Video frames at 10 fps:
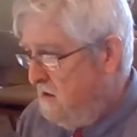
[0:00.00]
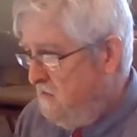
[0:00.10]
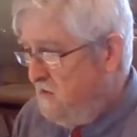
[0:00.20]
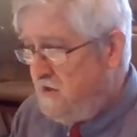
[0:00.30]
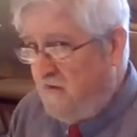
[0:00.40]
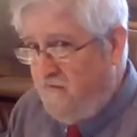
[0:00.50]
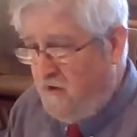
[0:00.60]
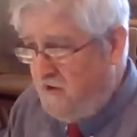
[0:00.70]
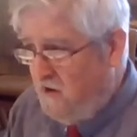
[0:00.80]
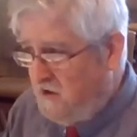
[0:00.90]
it's our
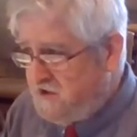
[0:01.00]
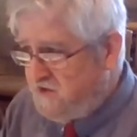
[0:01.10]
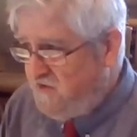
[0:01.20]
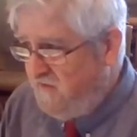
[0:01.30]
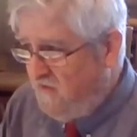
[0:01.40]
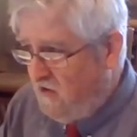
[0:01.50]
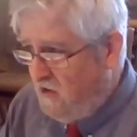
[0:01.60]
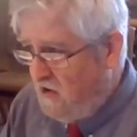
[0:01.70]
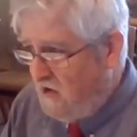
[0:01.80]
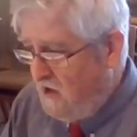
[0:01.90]
4 notes as
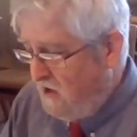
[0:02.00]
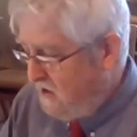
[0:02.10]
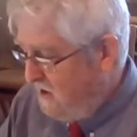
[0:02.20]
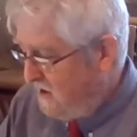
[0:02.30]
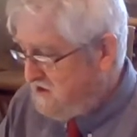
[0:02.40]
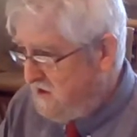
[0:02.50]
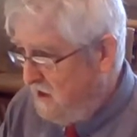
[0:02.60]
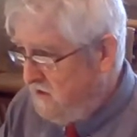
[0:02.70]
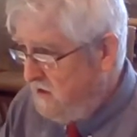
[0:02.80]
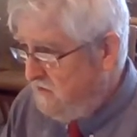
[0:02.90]
before,
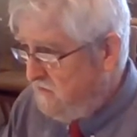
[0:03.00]
extended.